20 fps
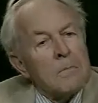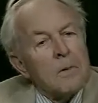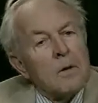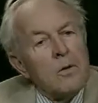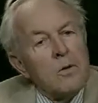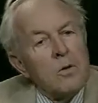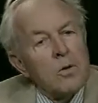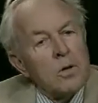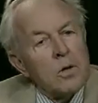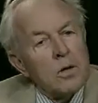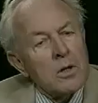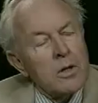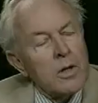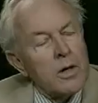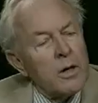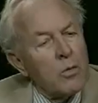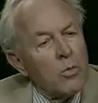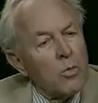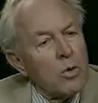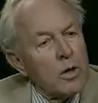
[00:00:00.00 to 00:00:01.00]
You can
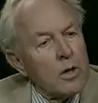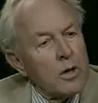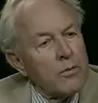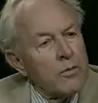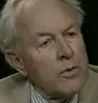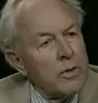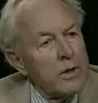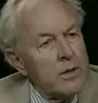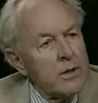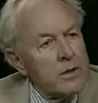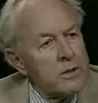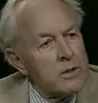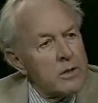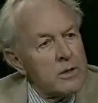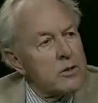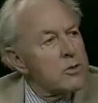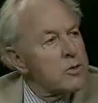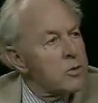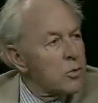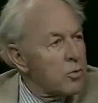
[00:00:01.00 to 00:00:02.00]
take one of these
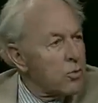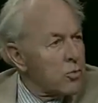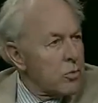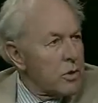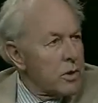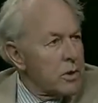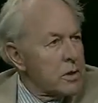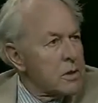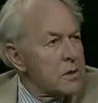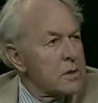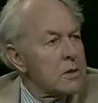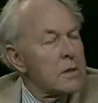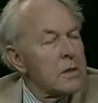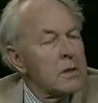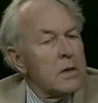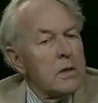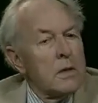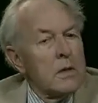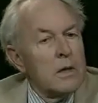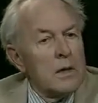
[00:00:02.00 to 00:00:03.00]
sutras
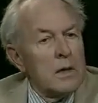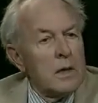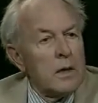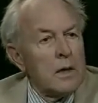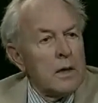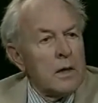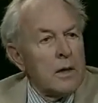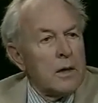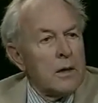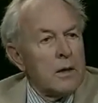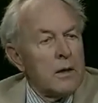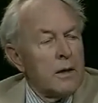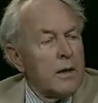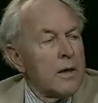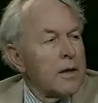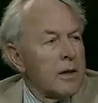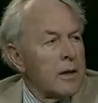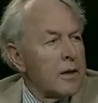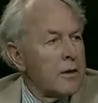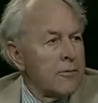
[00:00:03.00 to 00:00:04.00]
and
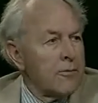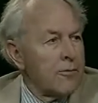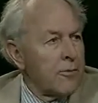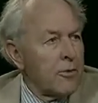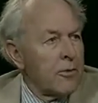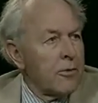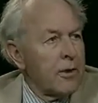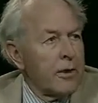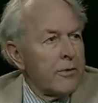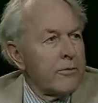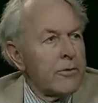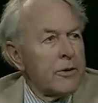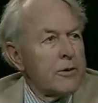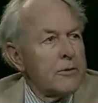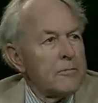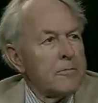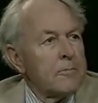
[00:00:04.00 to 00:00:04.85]
dig in it forever.